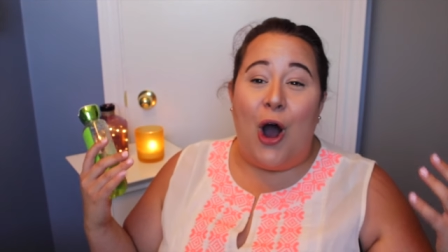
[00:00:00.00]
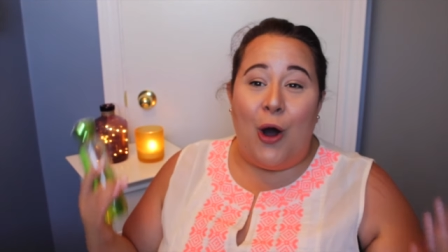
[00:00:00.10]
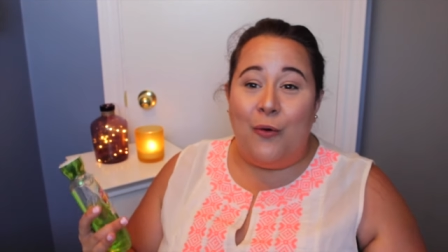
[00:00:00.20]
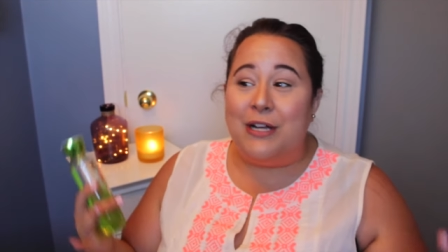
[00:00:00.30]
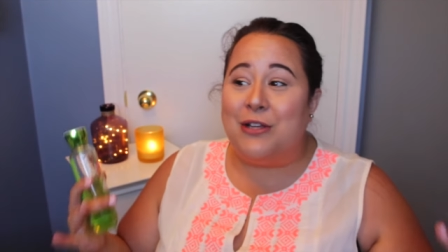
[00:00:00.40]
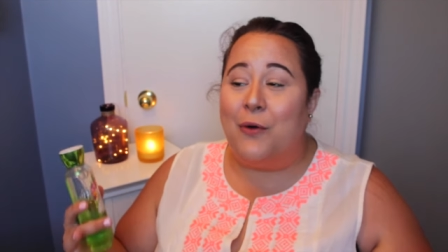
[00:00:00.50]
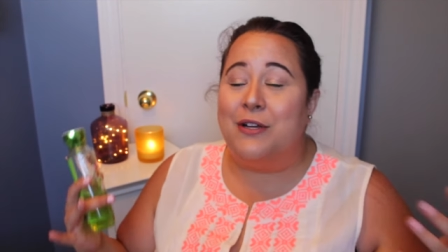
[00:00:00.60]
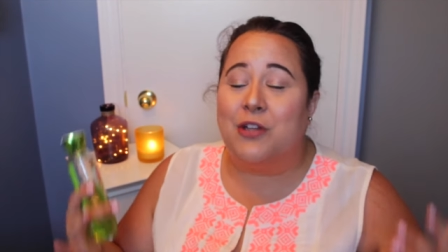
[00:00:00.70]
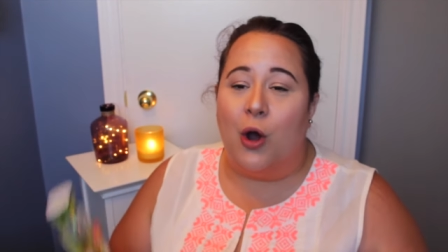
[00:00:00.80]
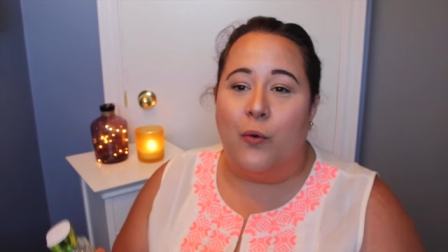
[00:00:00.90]
always,
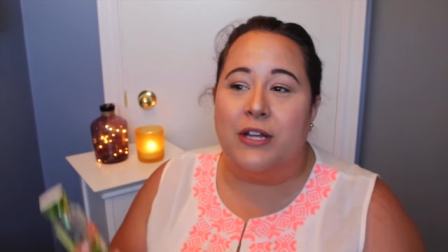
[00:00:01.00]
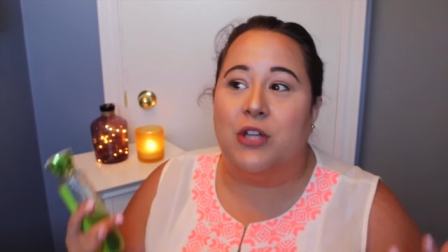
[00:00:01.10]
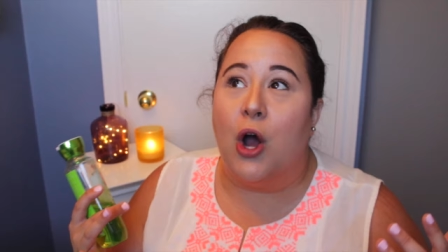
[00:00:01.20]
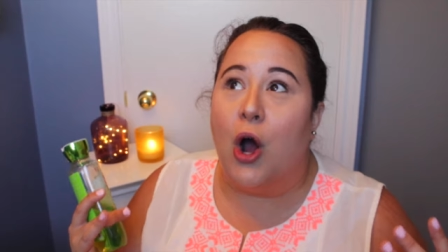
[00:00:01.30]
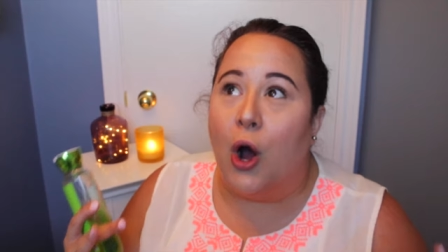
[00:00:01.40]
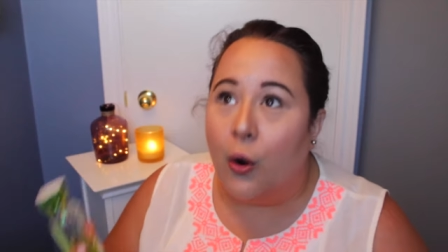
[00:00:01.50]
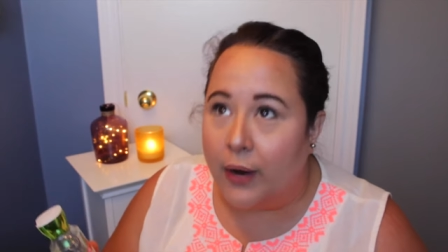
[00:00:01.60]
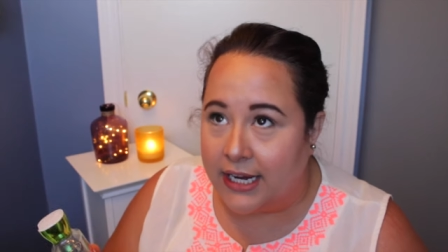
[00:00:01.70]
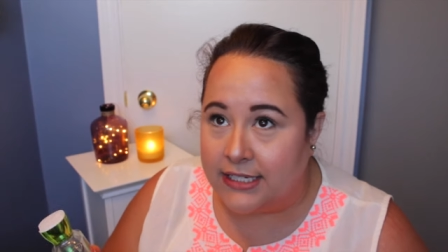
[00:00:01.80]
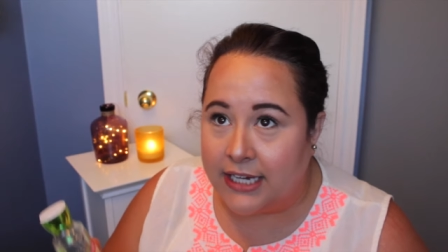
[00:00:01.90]
always, always,
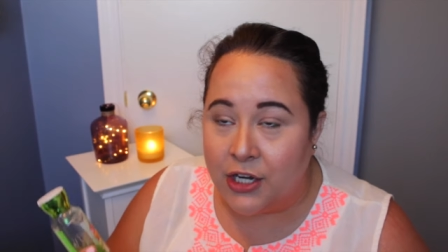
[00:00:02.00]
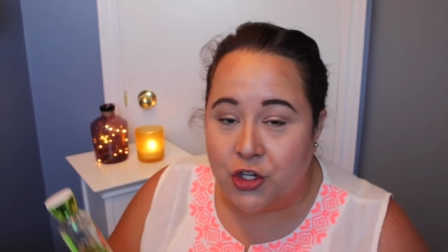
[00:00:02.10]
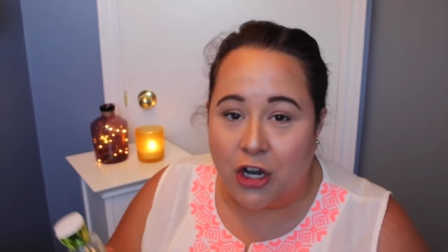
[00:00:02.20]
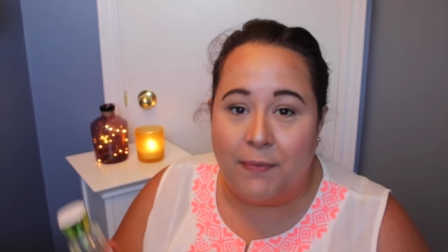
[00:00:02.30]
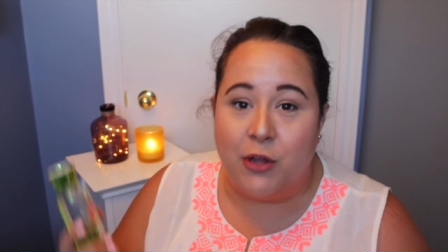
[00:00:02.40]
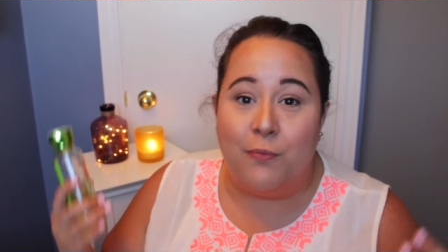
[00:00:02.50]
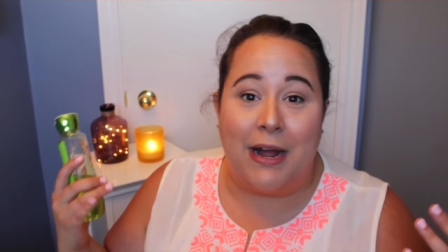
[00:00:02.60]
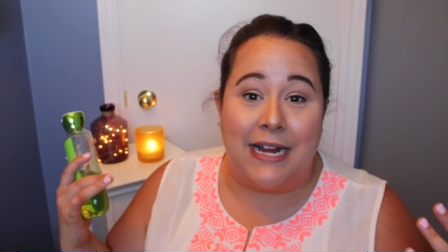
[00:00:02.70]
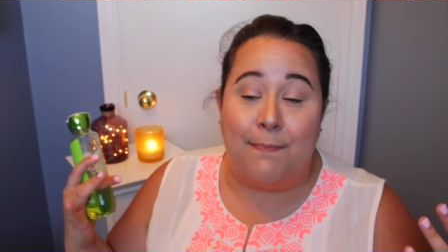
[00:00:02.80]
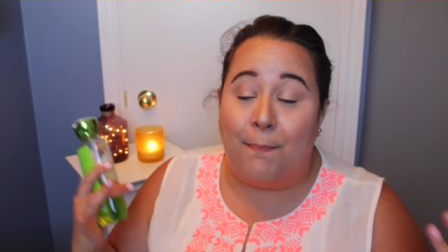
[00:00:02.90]
always contribute
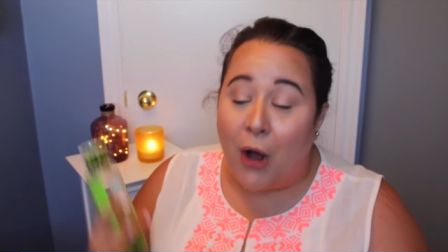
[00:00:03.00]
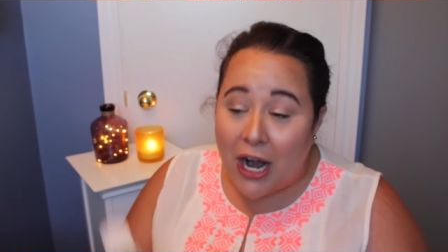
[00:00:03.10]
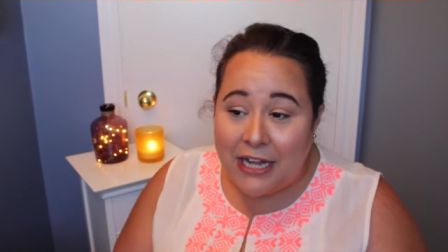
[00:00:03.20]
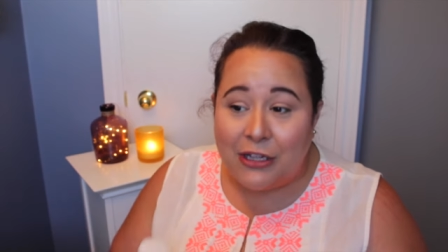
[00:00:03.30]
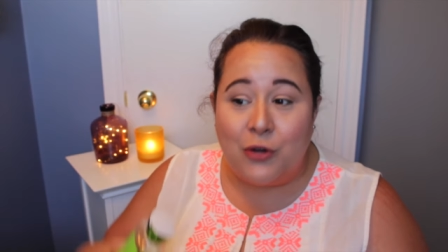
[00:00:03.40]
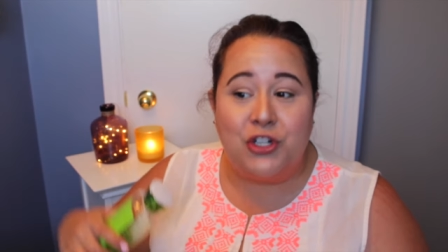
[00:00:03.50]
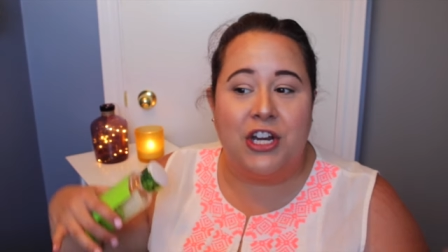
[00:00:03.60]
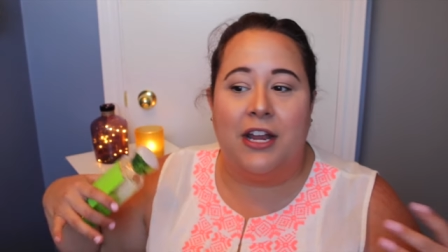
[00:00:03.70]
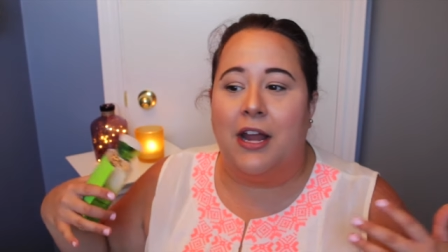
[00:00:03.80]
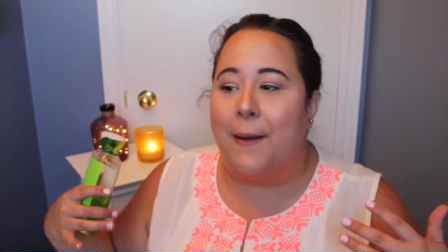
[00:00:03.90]
my body
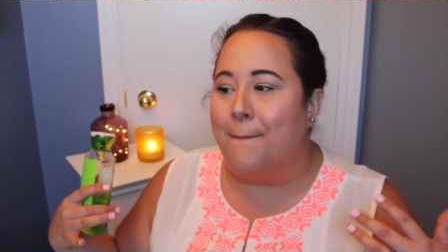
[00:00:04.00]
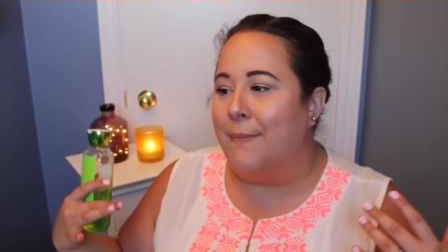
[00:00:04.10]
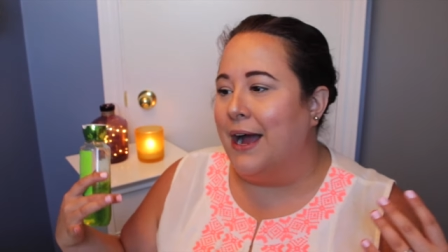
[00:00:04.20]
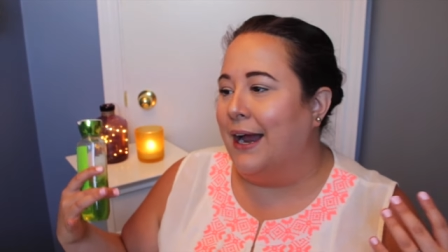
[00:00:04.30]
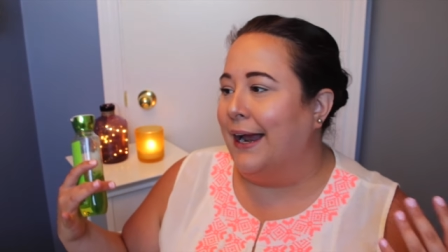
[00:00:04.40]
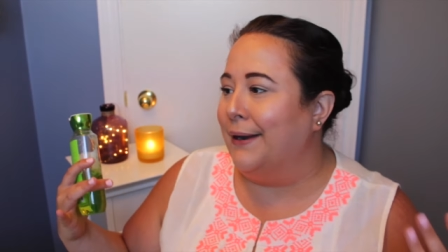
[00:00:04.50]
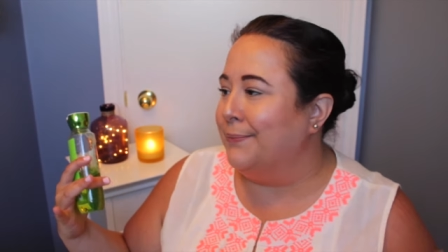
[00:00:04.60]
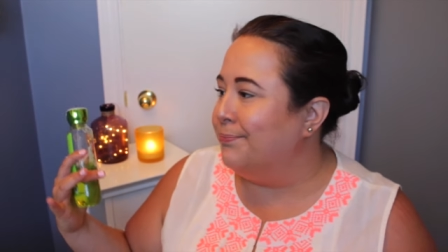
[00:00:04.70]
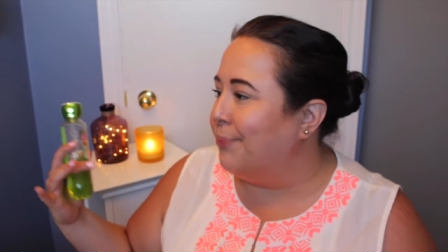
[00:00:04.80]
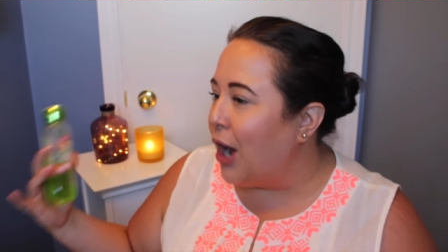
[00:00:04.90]
lotion,
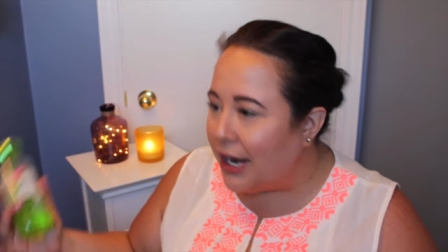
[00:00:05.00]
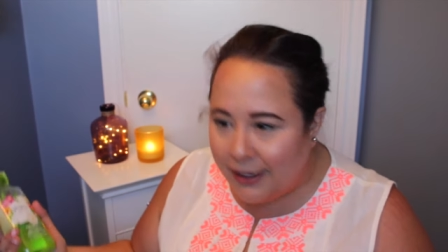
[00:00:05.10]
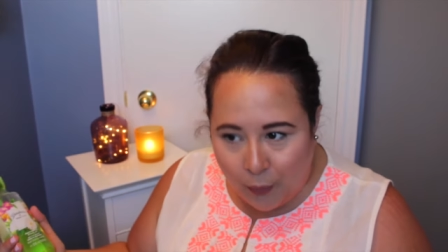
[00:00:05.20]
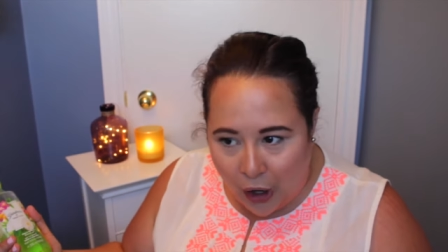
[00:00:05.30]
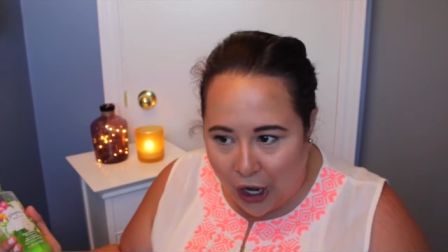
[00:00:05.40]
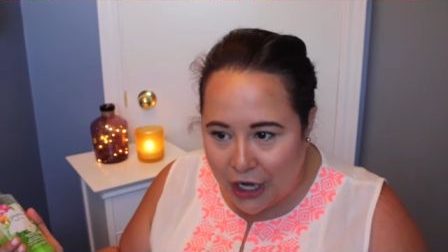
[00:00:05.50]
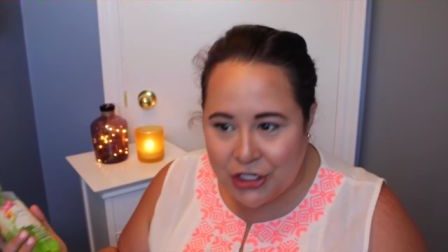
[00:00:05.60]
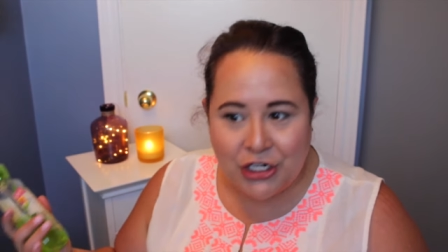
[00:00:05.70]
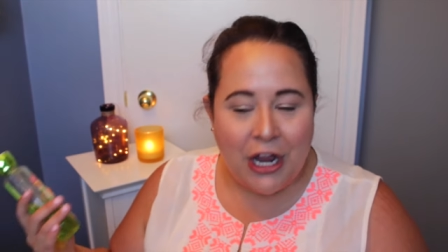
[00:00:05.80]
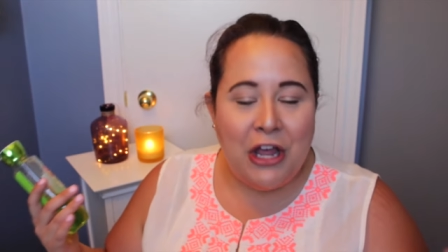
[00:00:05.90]
my body
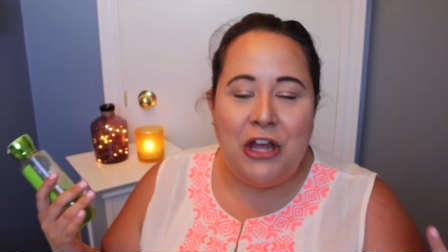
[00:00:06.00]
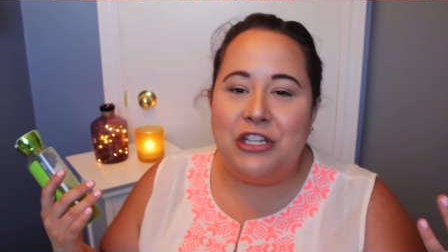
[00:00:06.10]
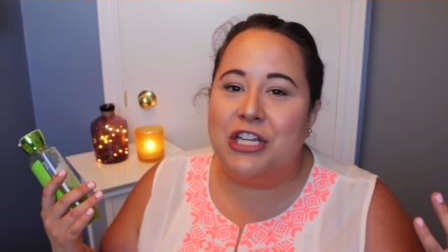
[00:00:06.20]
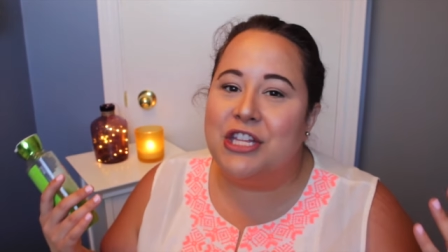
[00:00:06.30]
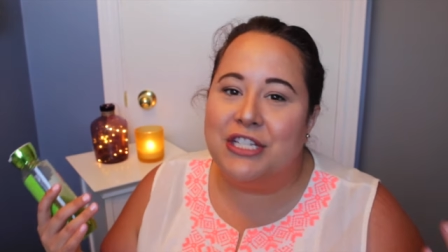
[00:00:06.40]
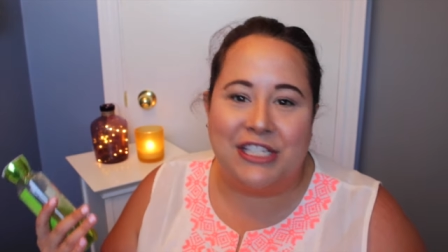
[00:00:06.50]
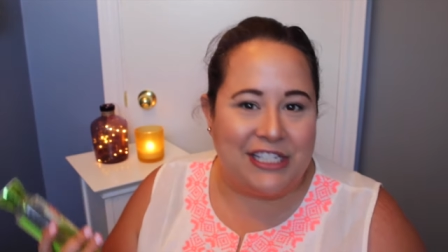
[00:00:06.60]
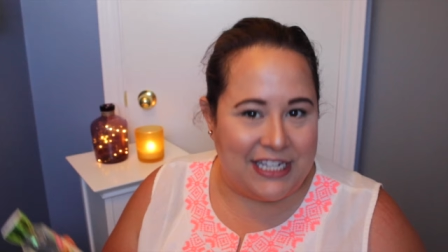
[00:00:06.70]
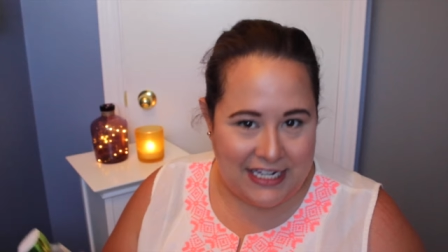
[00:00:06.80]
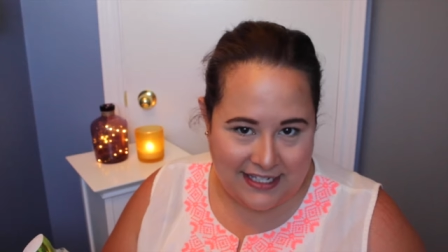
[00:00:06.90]
wash to the
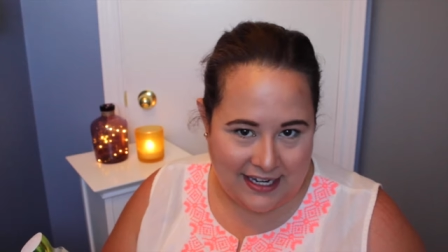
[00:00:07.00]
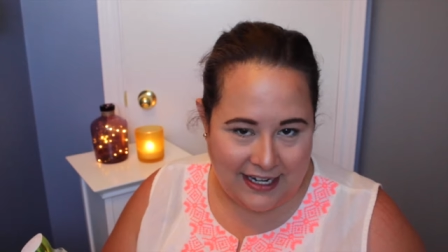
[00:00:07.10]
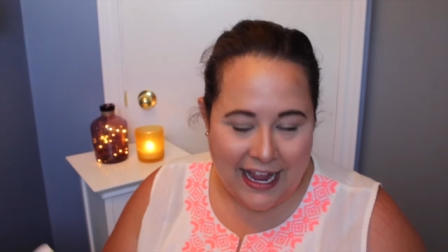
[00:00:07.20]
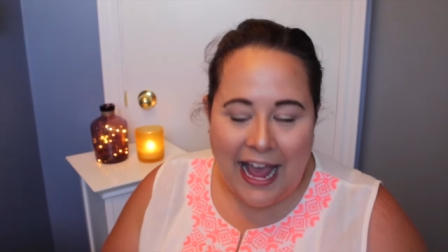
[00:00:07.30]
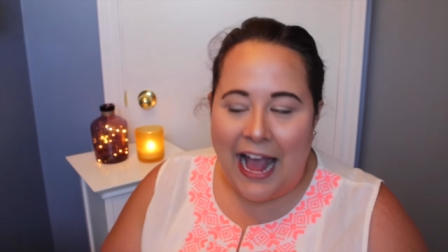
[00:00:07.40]
season.